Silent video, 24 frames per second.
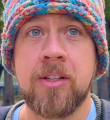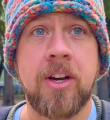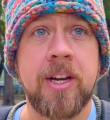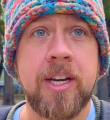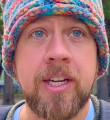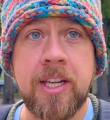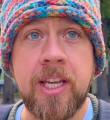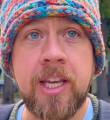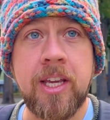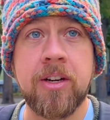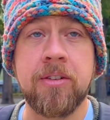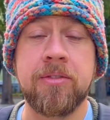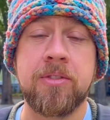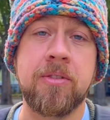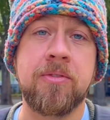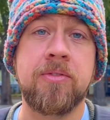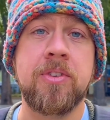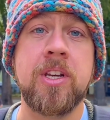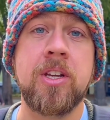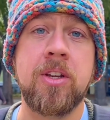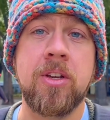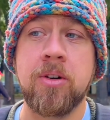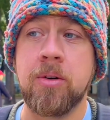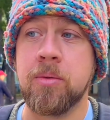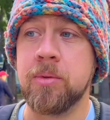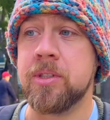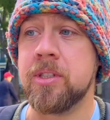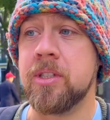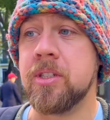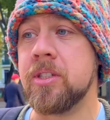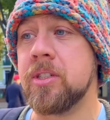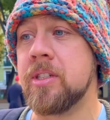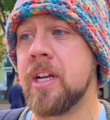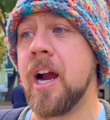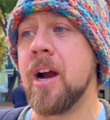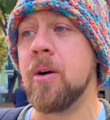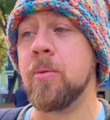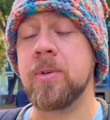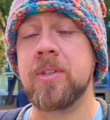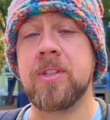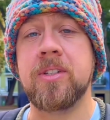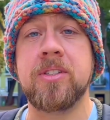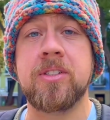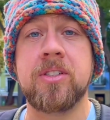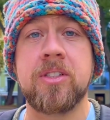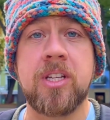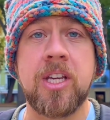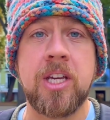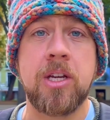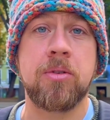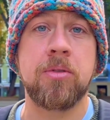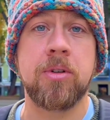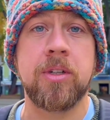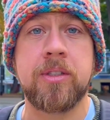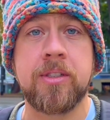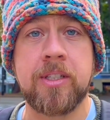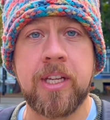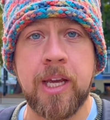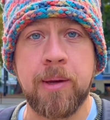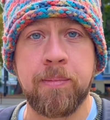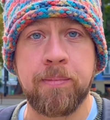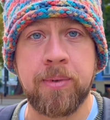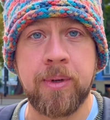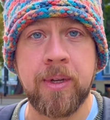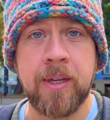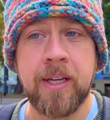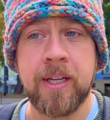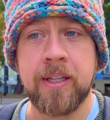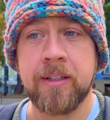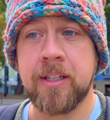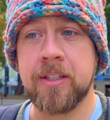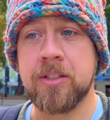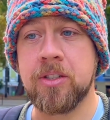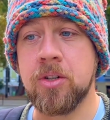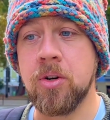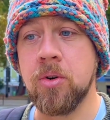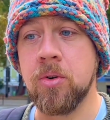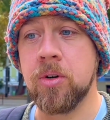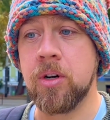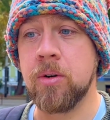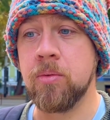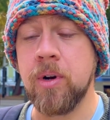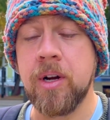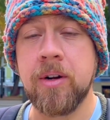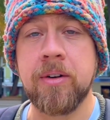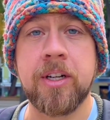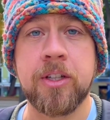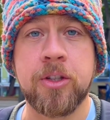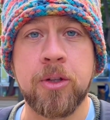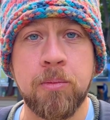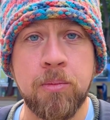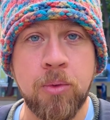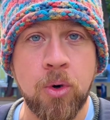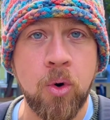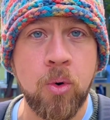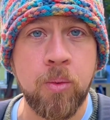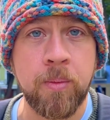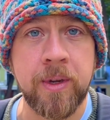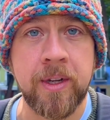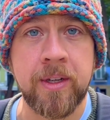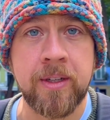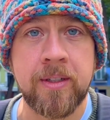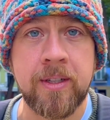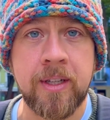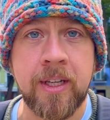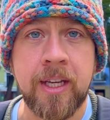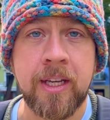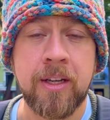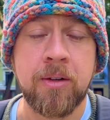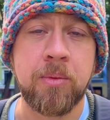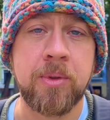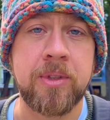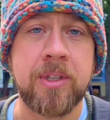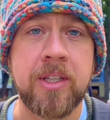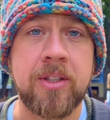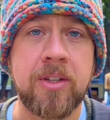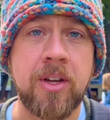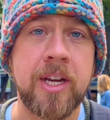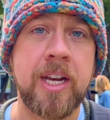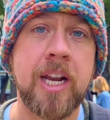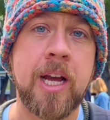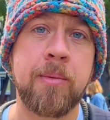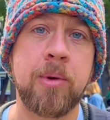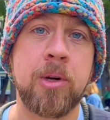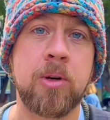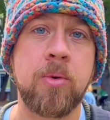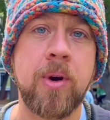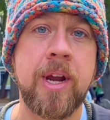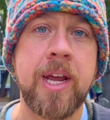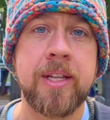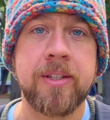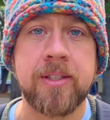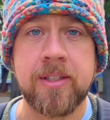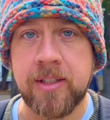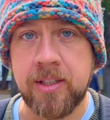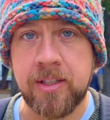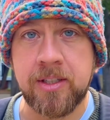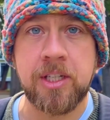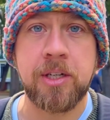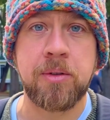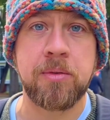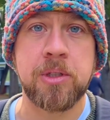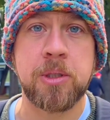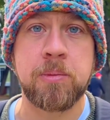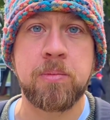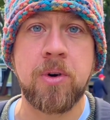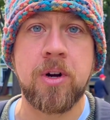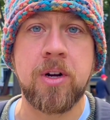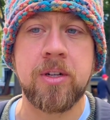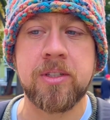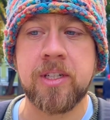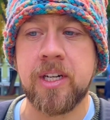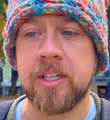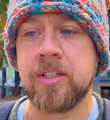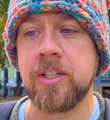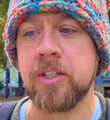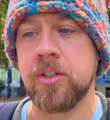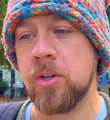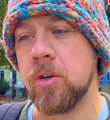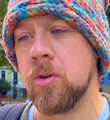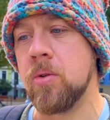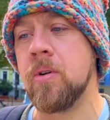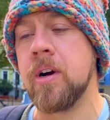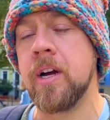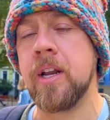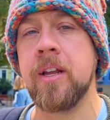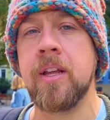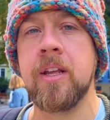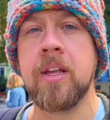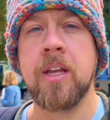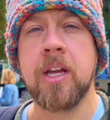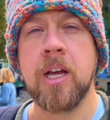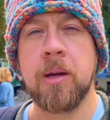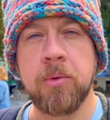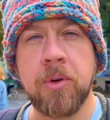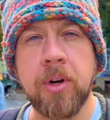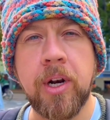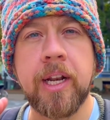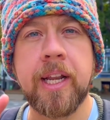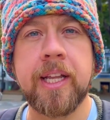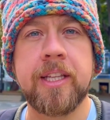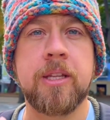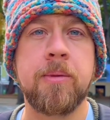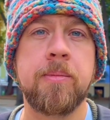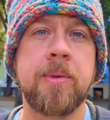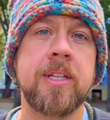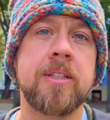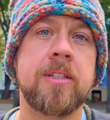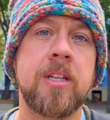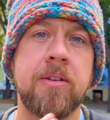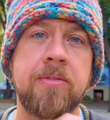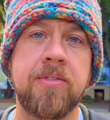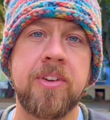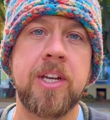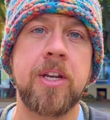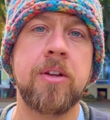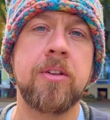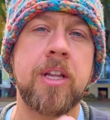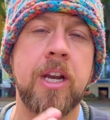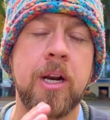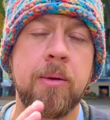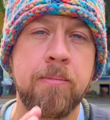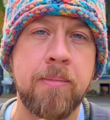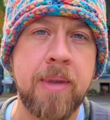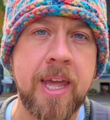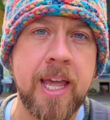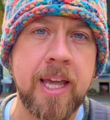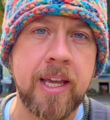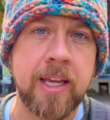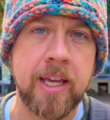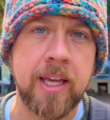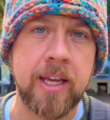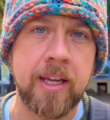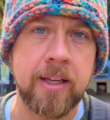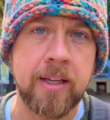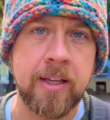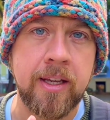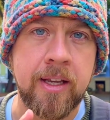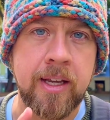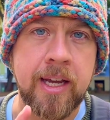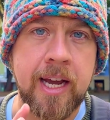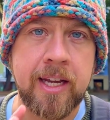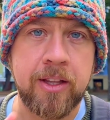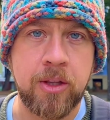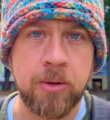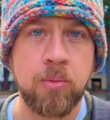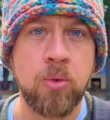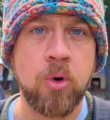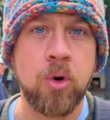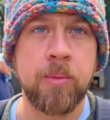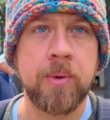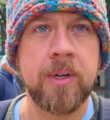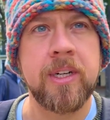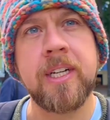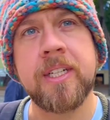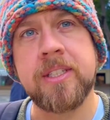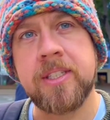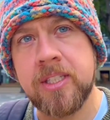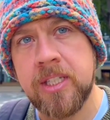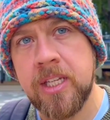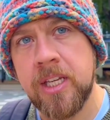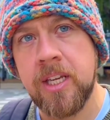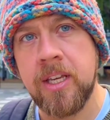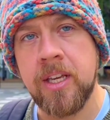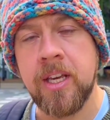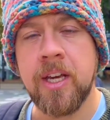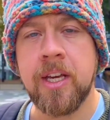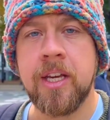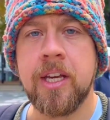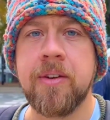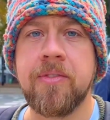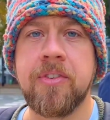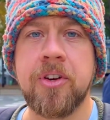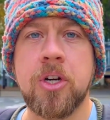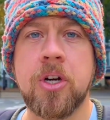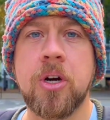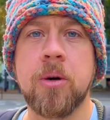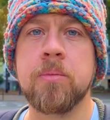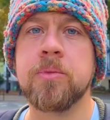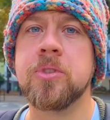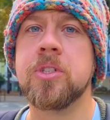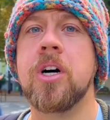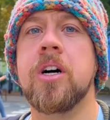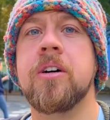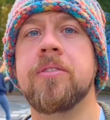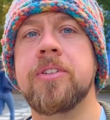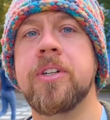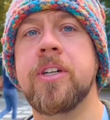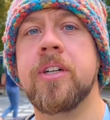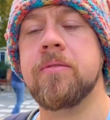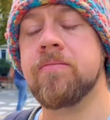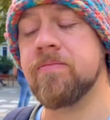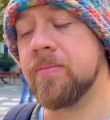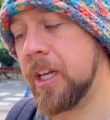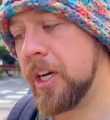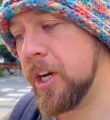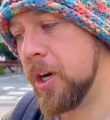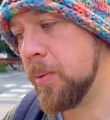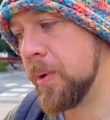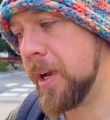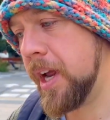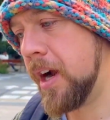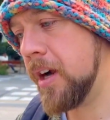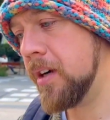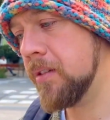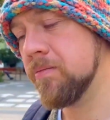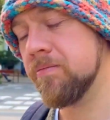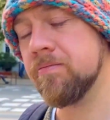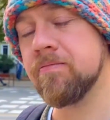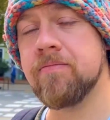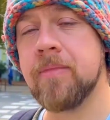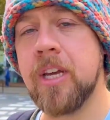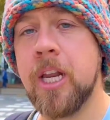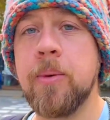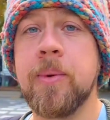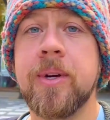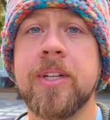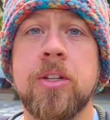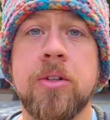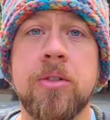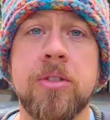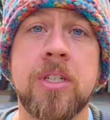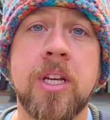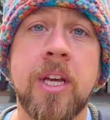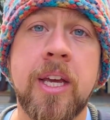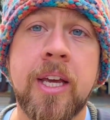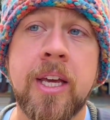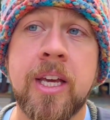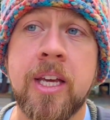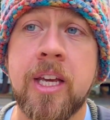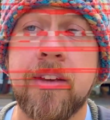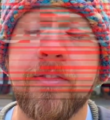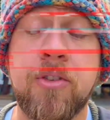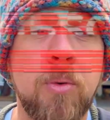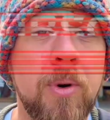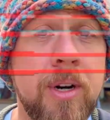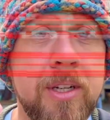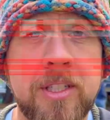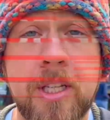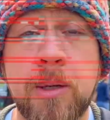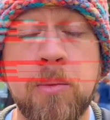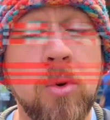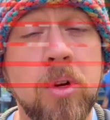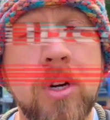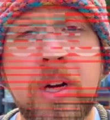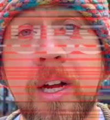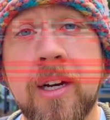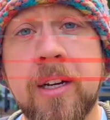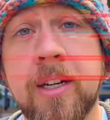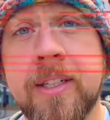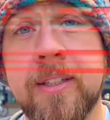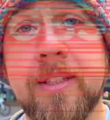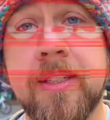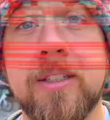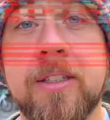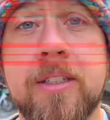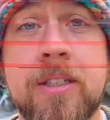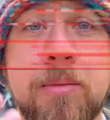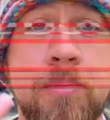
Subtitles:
idea of the video was to start with the secret tip that's going around at the moment with the dynamic raids and these secret spawns. And I said, you know what? I'm gonna let them into the video that I'm making at the moment. Let's see if it comes off here. And here we are. Anyway, dudes, if you wanna see more content like this,